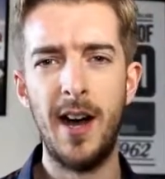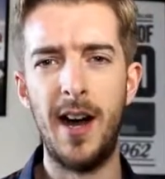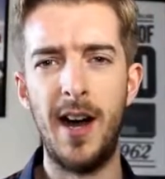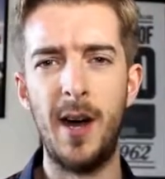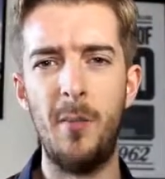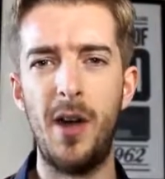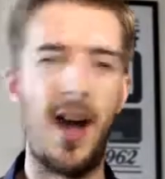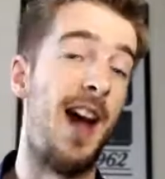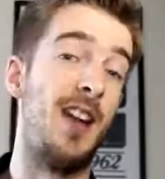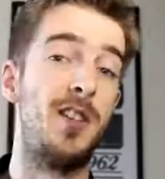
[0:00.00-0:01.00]

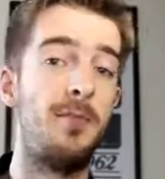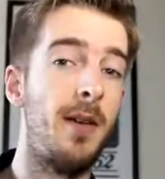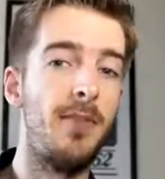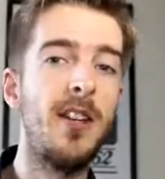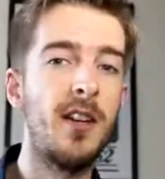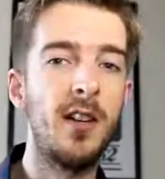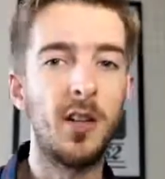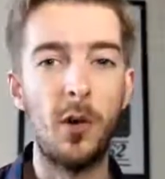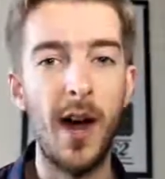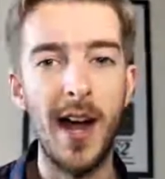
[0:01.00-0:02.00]
and maybe you're
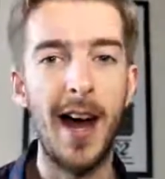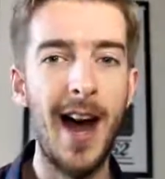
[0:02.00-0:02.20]
at quite a